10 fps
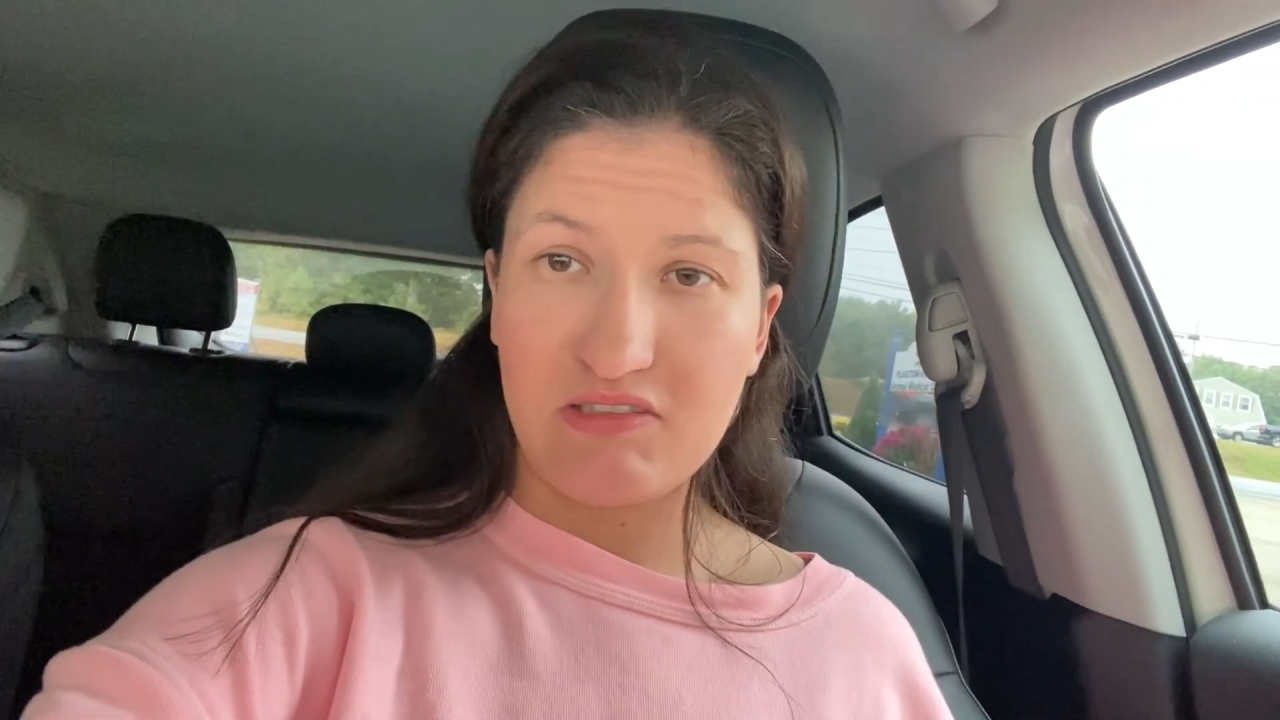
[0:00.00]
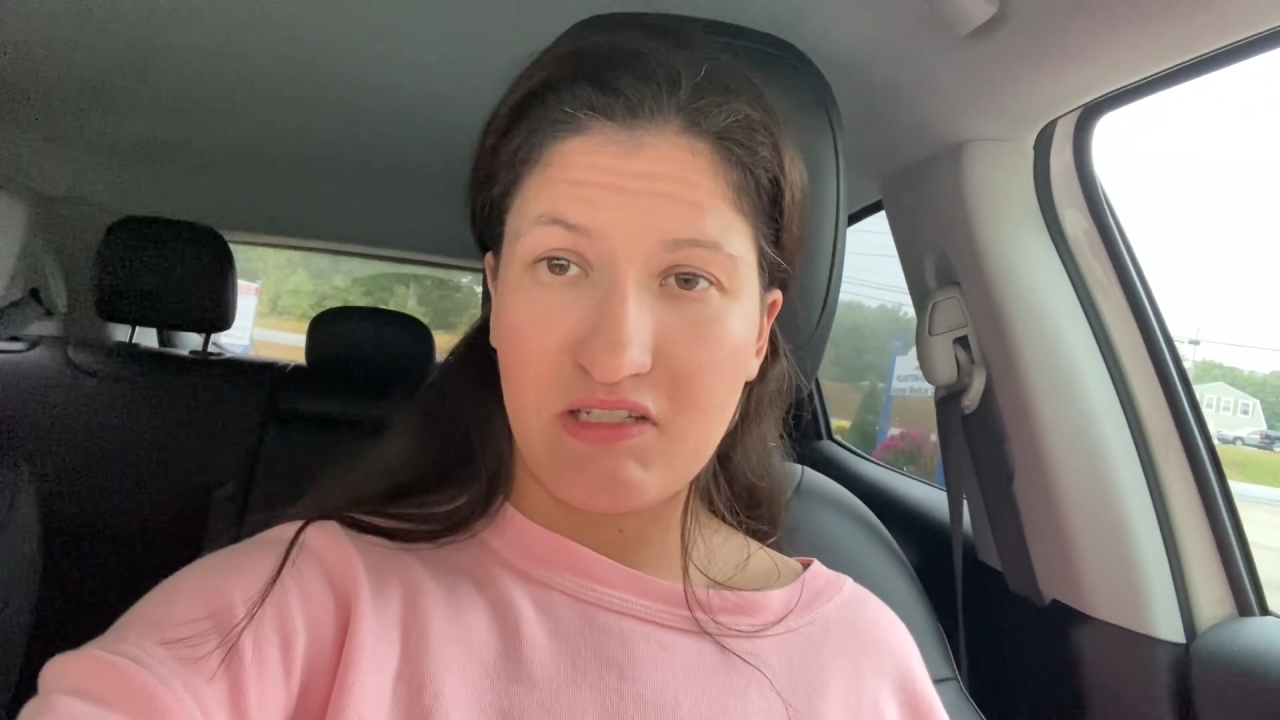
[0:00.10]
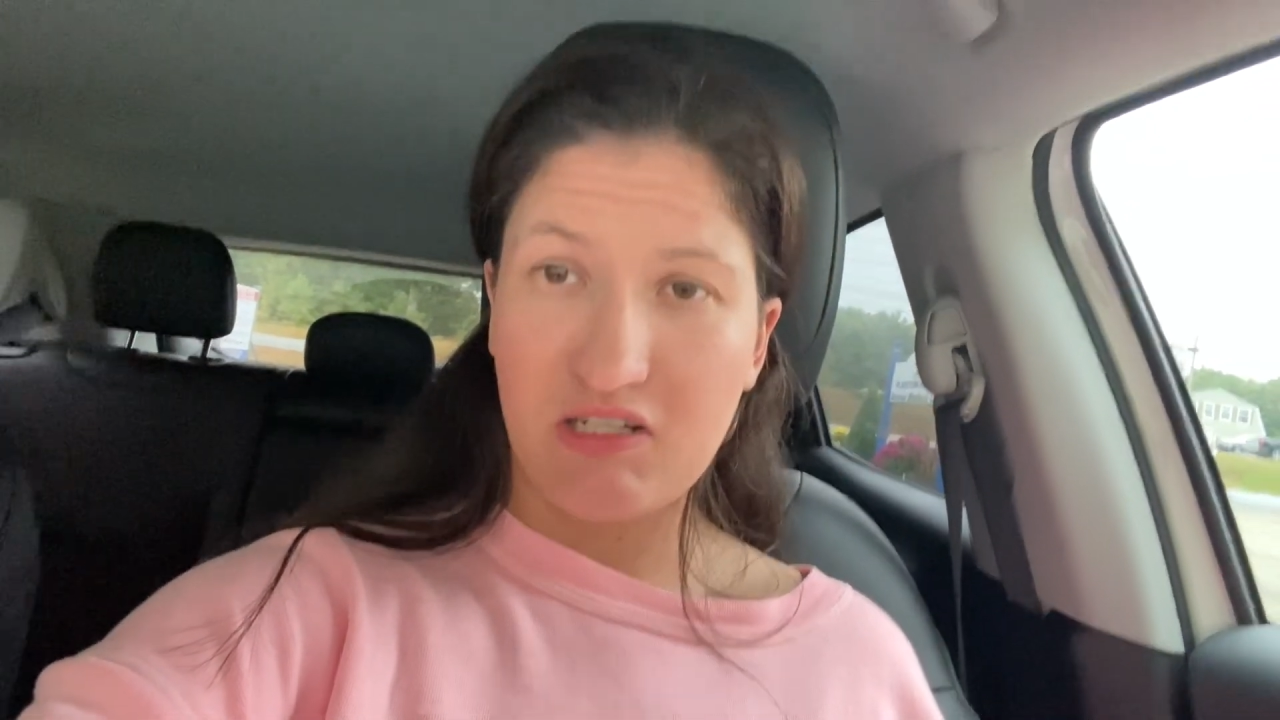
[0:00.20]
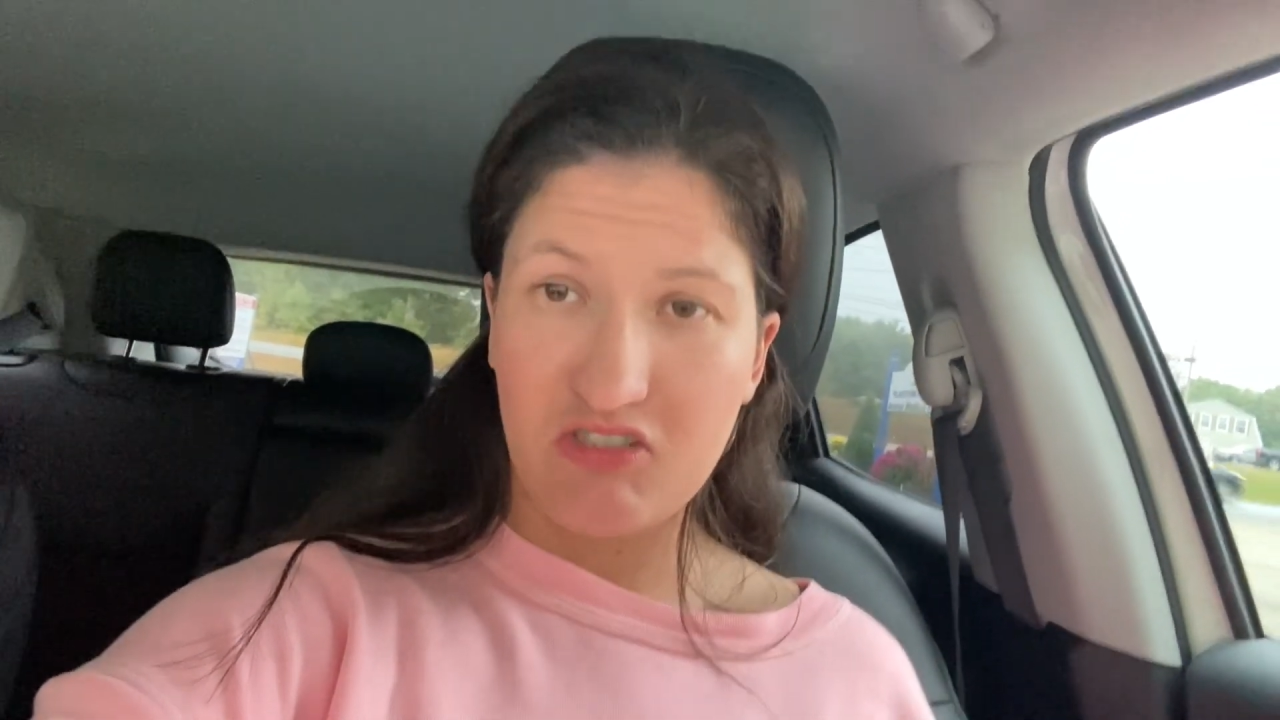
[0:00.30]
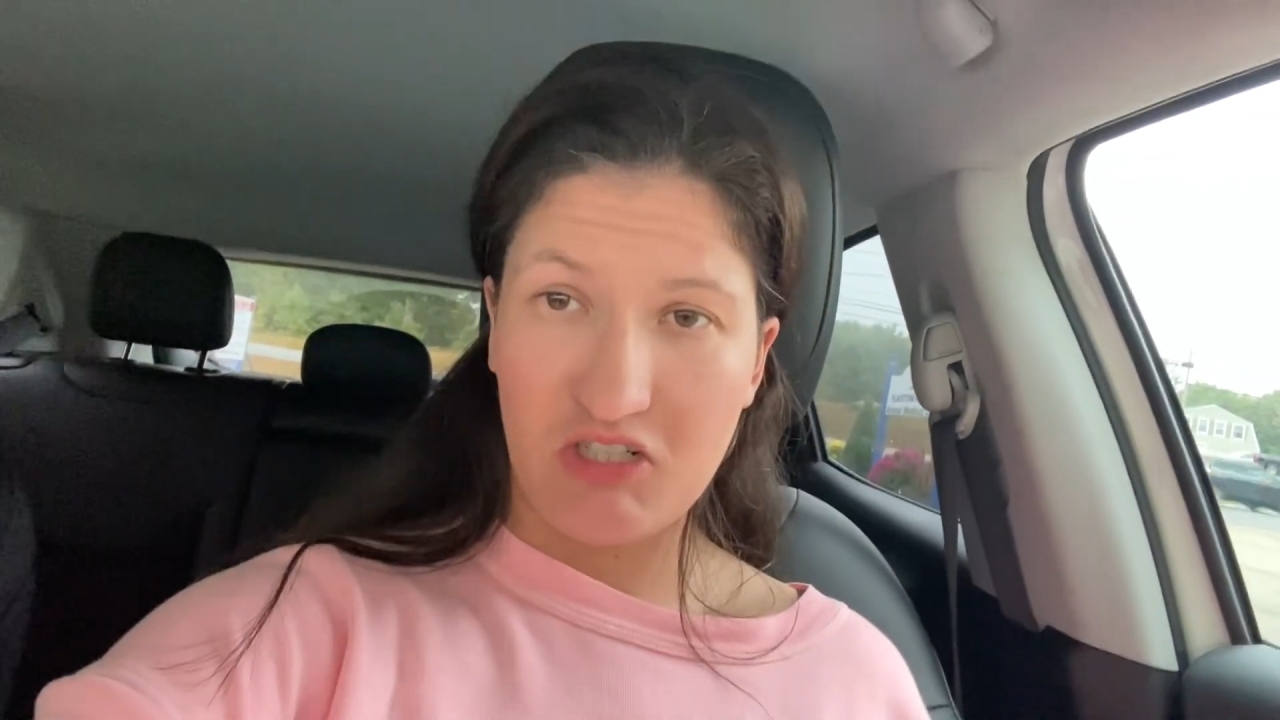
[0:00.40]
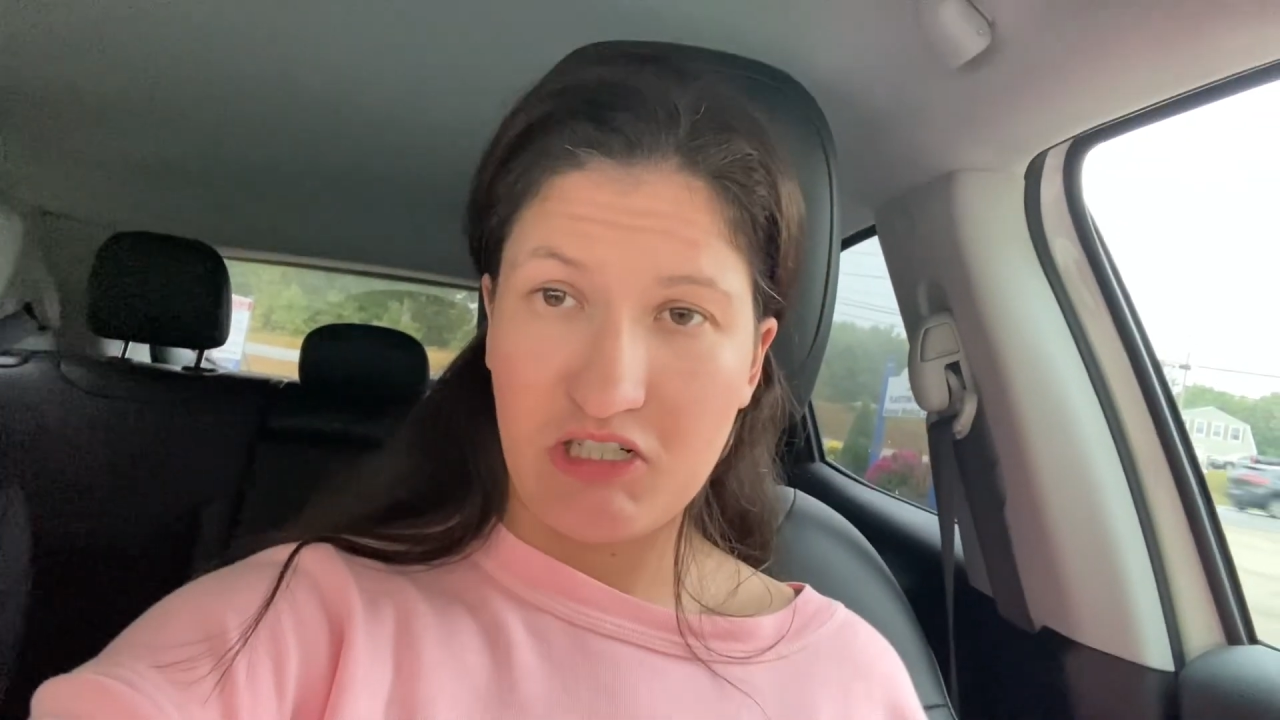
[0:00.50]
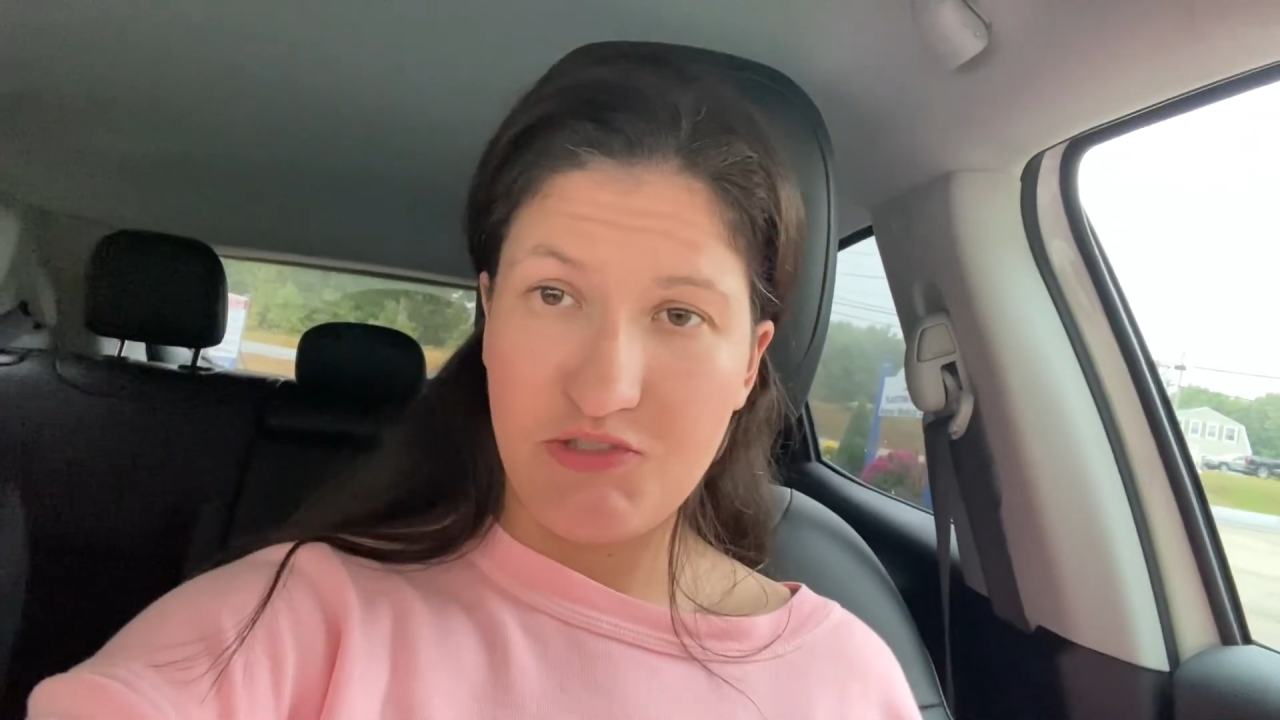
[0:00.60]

going to turn